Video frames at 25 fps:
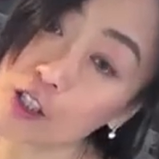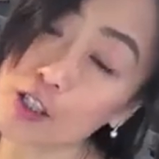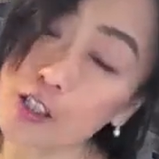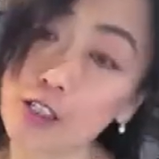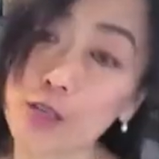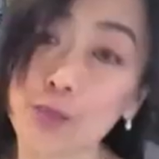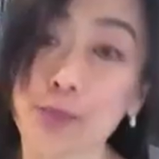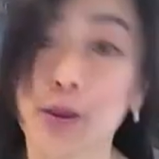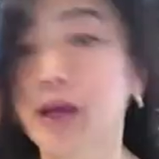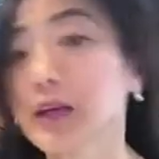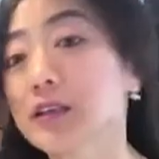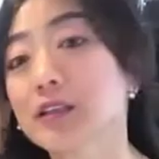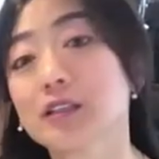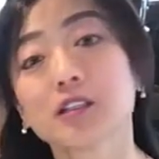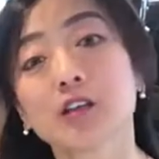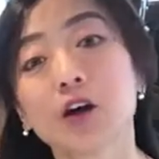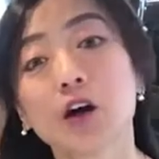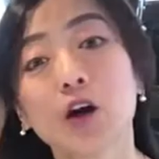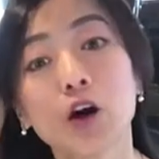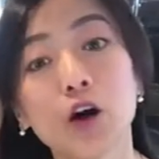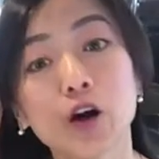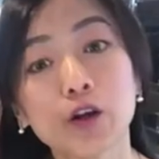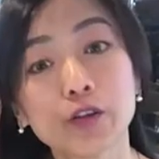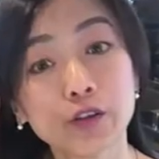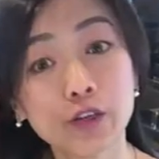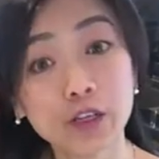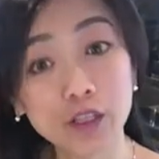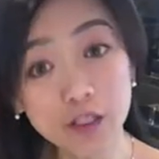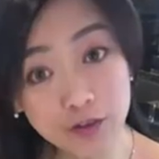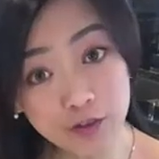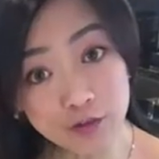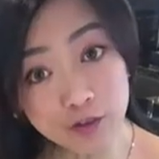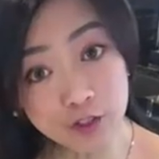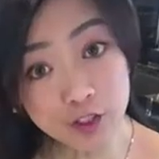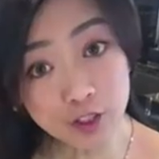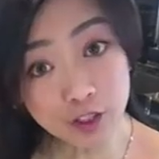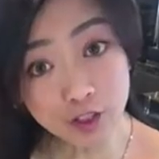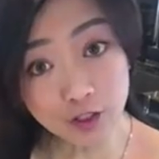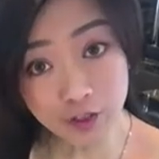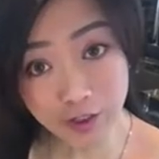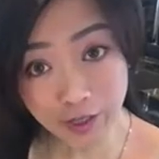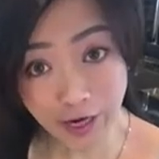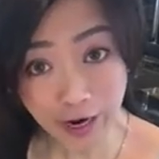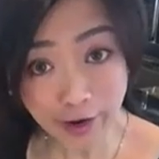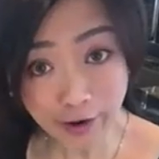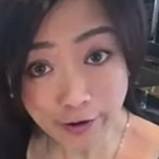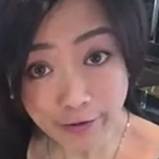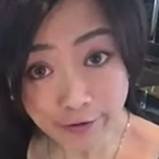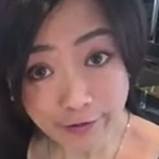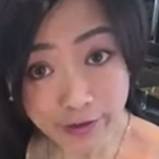It depends on individual
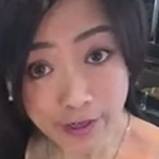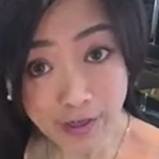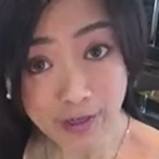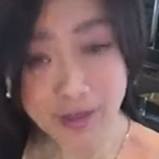chef.